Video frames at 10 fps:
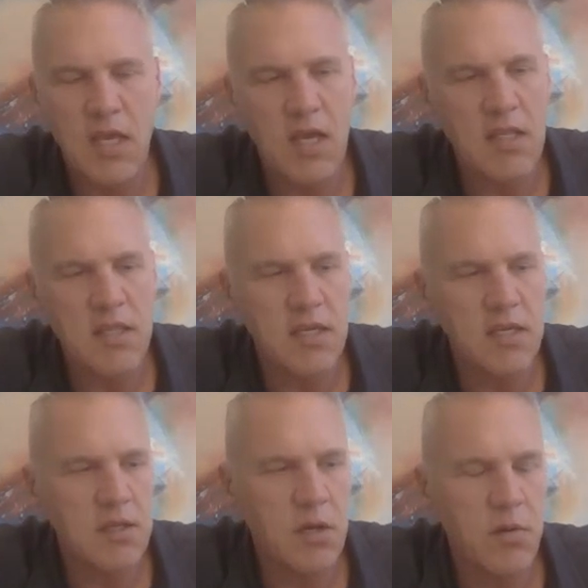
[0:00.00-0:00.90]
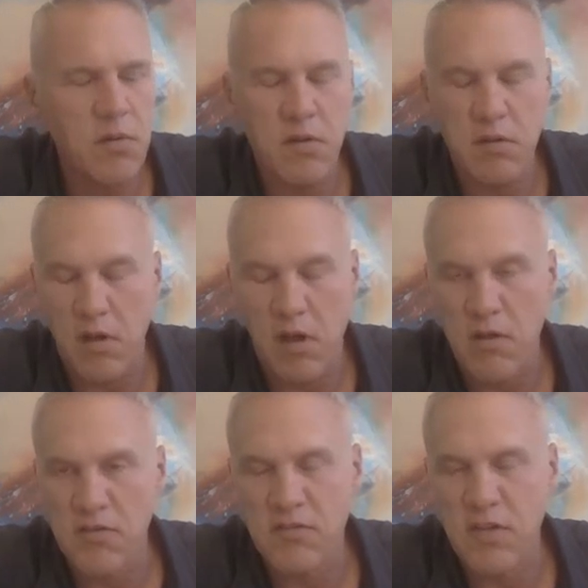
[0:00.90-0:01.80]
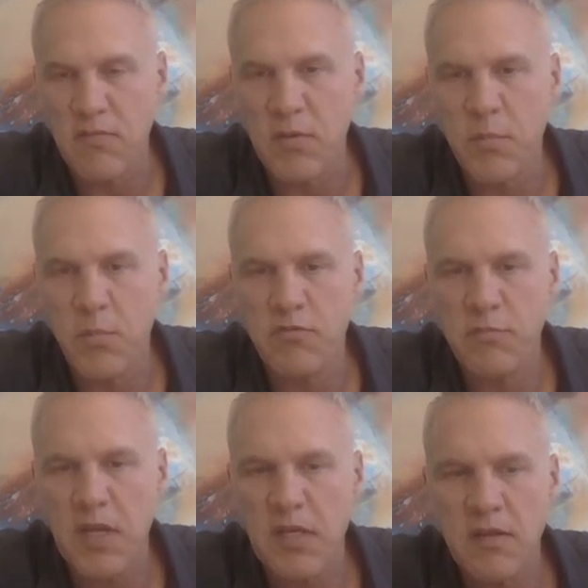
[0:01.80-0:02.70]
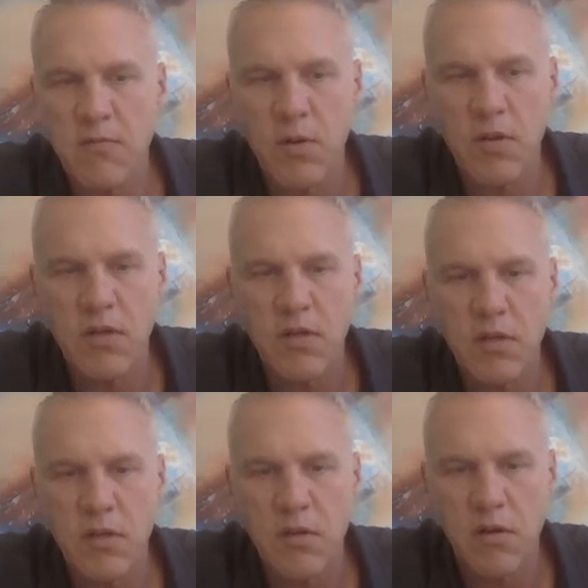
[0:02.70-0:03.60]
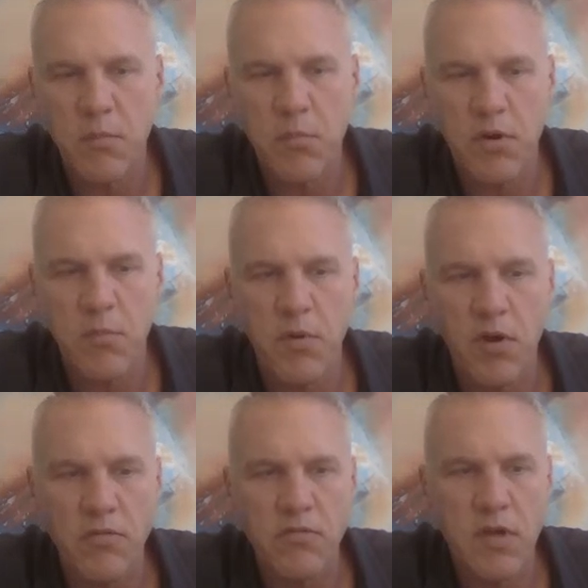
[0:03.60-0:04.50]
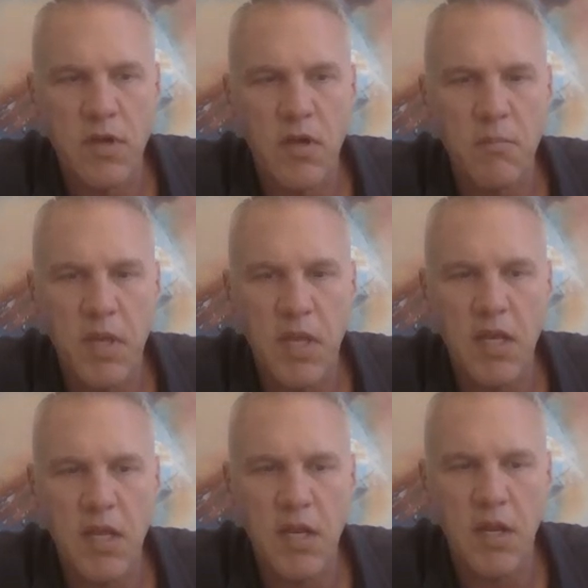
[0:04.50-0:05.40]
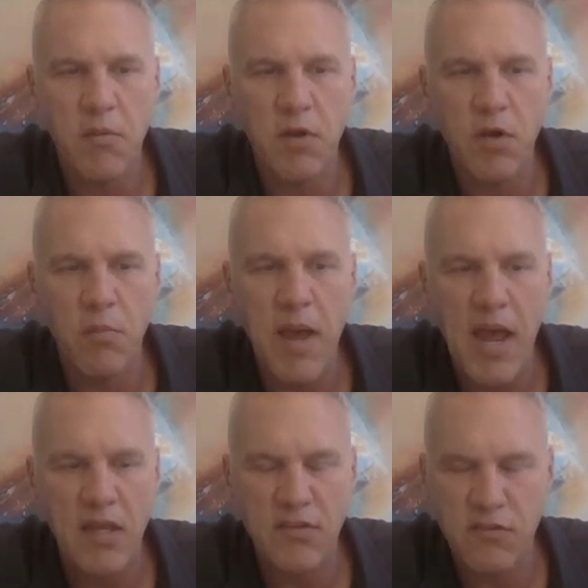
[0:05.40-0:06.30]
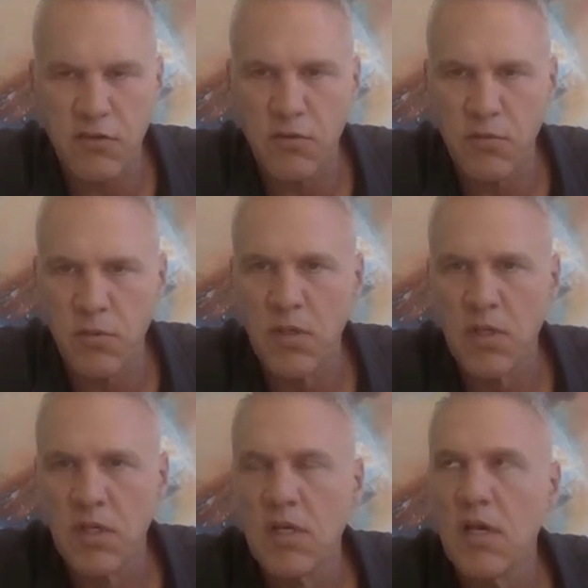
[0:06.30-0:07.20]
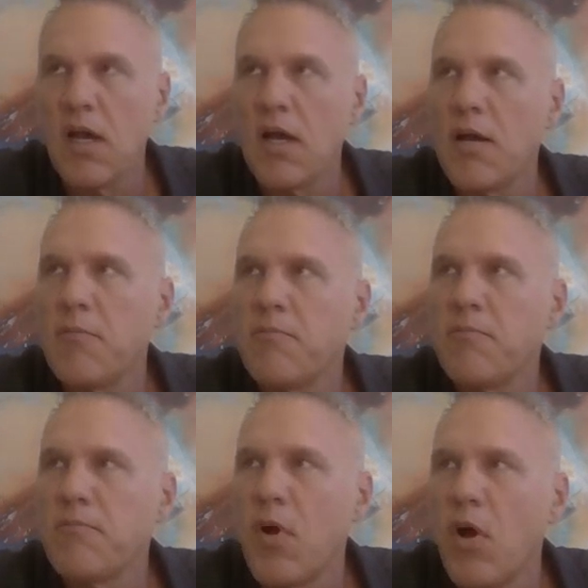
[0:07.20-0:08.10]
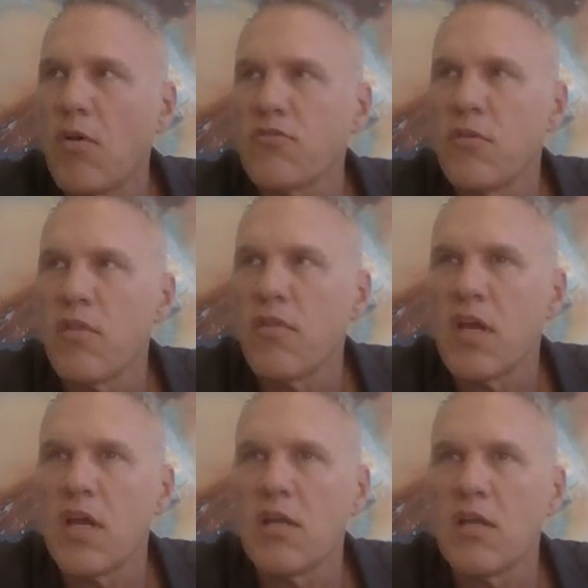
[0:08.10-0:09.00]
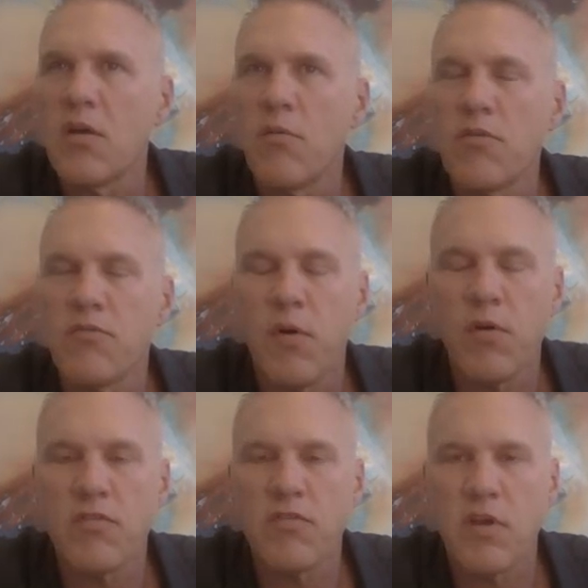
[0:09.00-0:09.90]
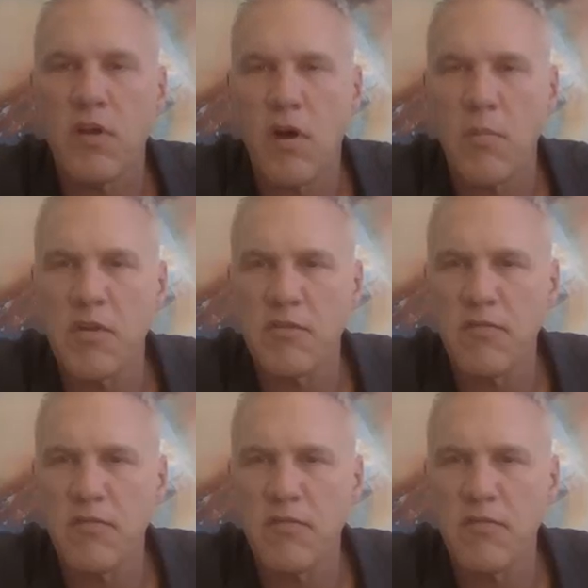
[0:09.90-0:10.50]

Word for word: Yeah, I think you know I'll just give you perspective on on Primrose, um, and and I would go back to um, also the thing I you know was focusing on at Arby's.